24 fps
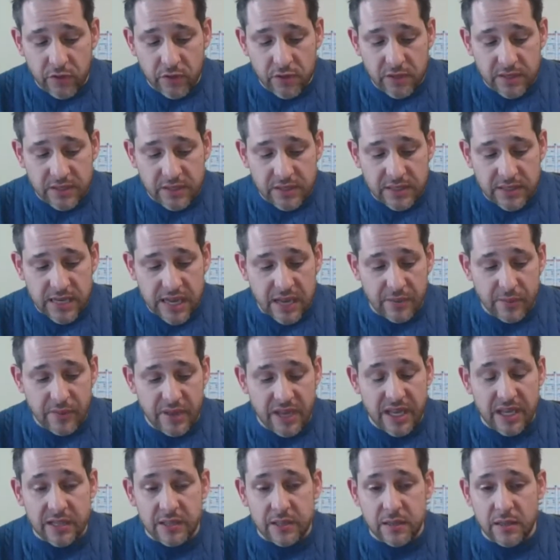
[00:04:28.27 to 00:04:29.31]
this time
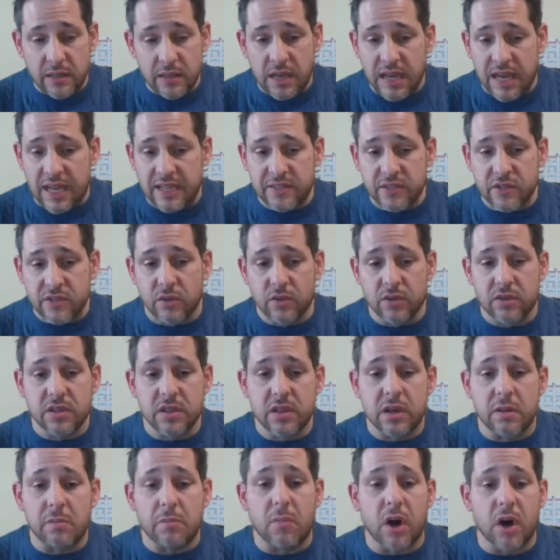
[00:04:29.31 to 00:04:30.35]
being, high school is
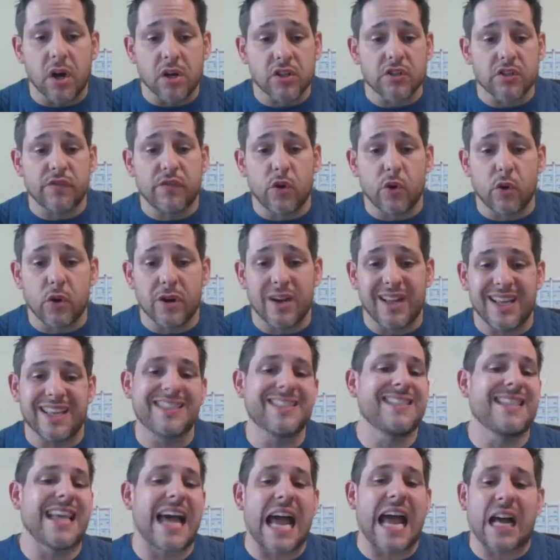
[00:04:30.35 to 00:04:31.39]
going to march forward
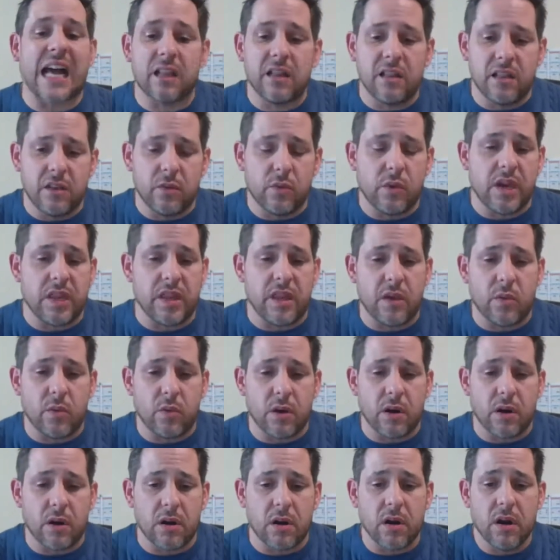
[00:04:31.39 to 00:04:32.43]
exactly the way they
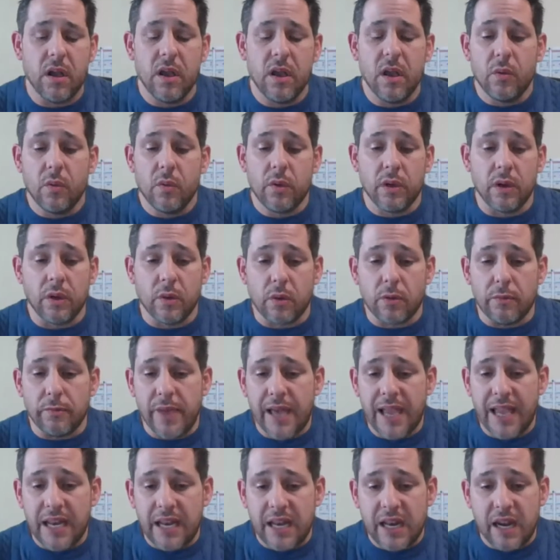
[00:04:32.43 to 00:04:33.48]
were. We're going to
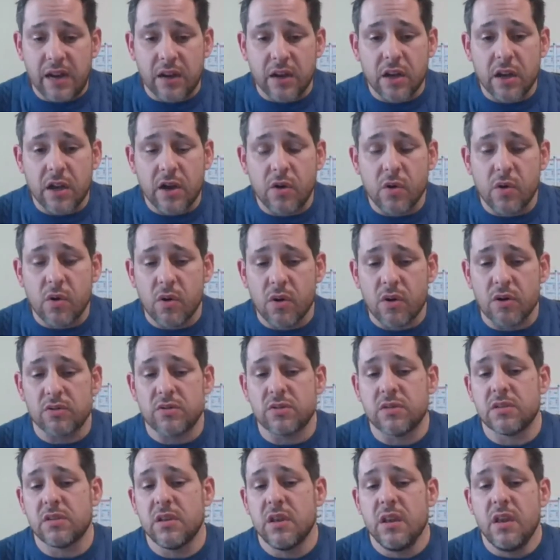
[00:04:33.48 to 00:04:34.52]
remain in our
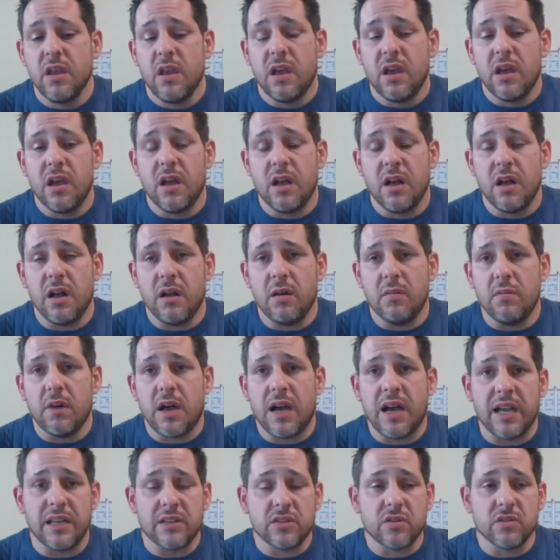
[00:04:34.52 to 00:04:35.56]
cohorts.
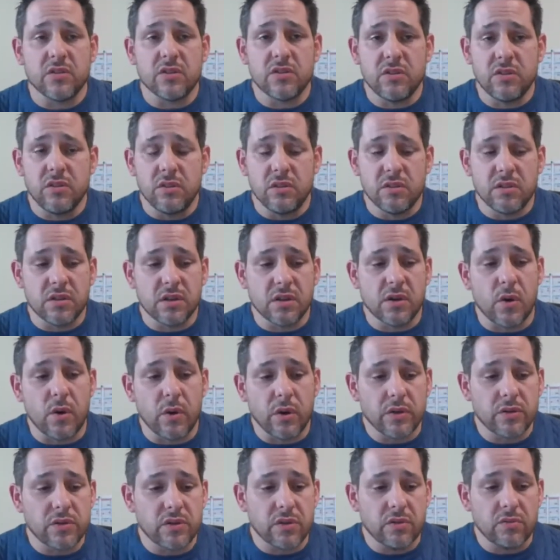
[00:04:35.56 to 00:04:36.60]
High school students are
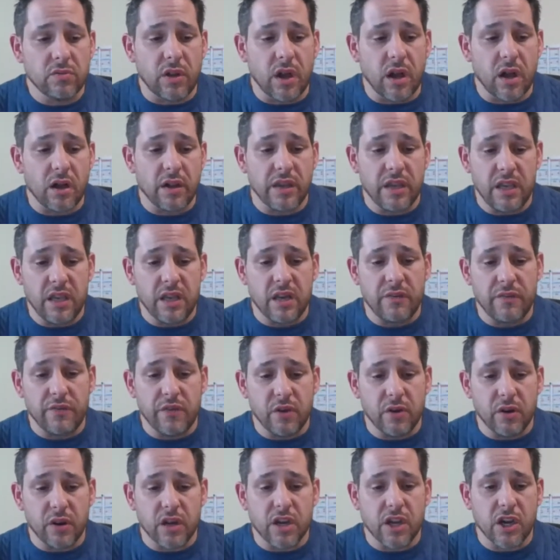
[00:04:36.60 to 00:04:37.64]
going to log in. If
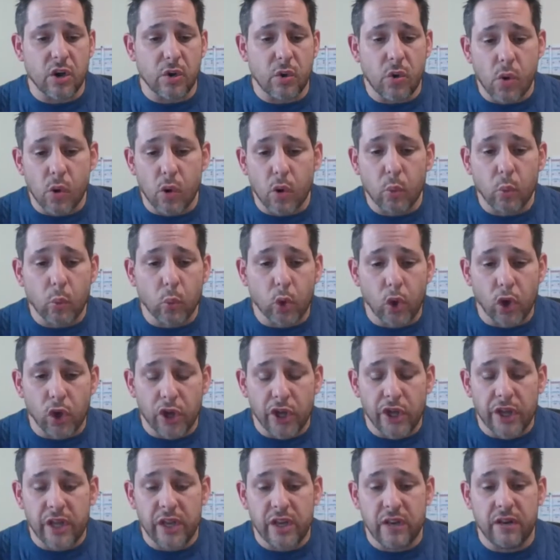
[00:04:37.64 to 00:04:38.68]
you're a cohort
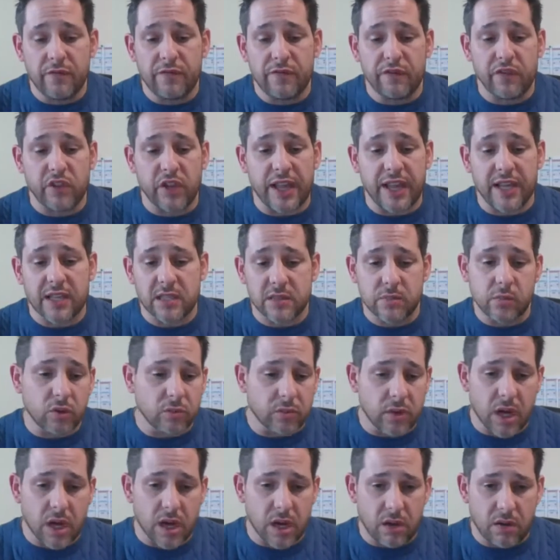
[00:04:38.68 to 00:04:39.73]
1 flexible
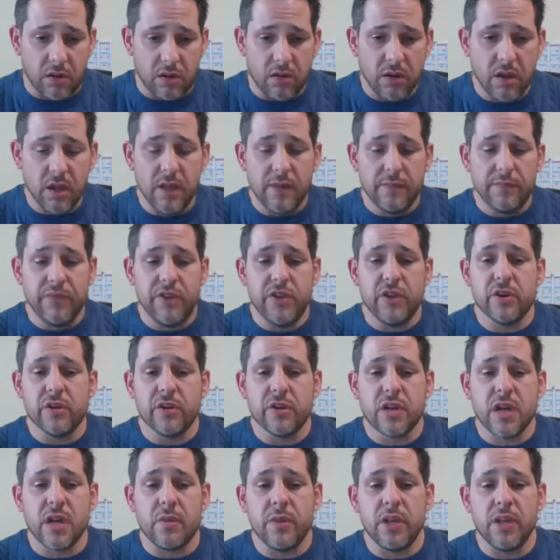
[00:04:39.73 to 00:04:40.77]
model,
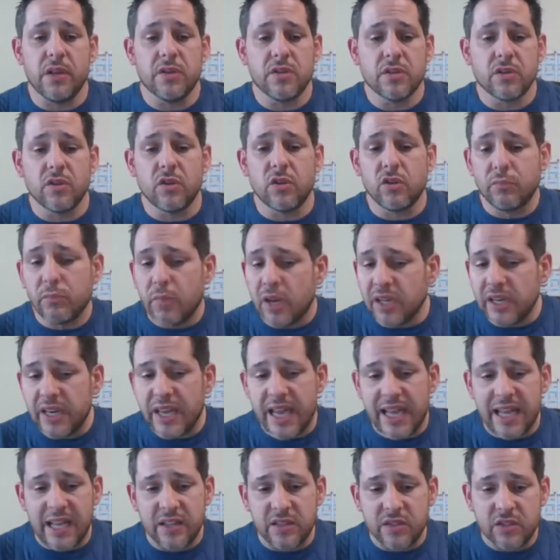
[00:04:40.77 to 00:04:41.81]
you're coming to school
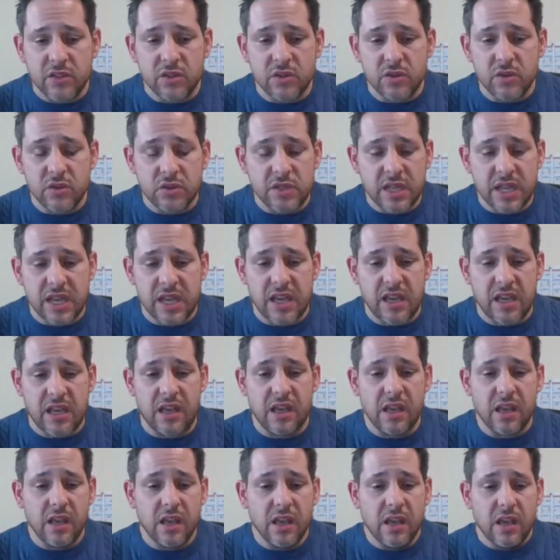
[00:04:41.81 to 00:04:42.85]
Monday and
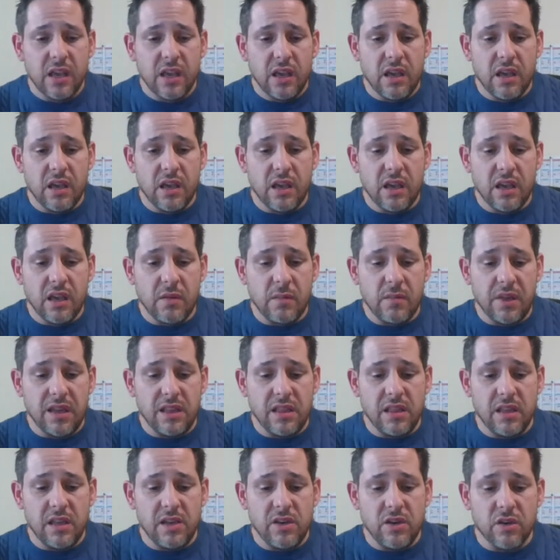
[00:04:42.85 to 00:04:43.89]
Tuesday,
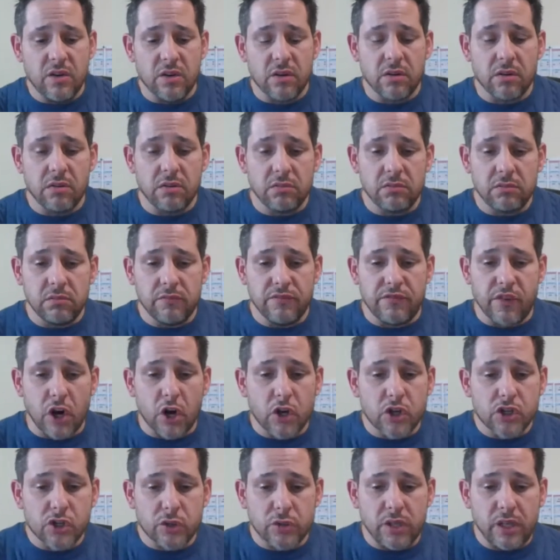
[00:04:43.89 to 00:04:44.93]
and then you're
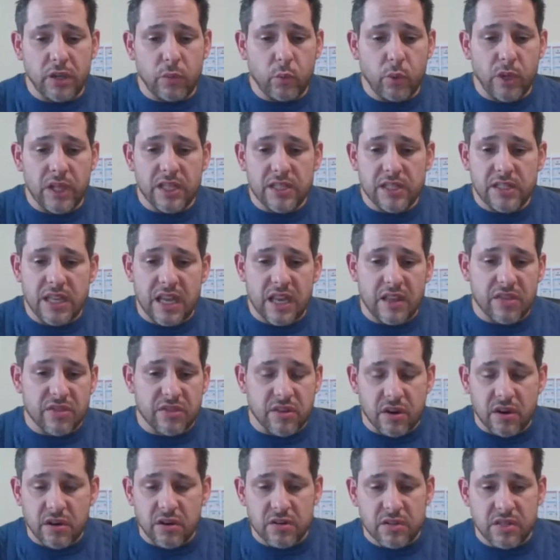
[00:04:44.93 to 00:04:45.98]
virtually Wednesday,
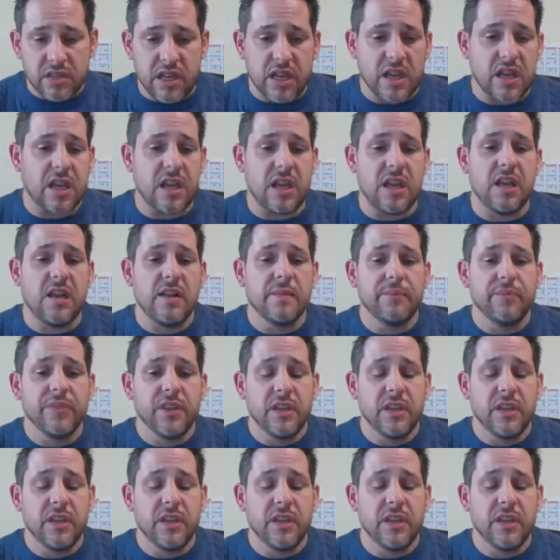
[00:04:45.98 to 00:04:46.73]
Thursday.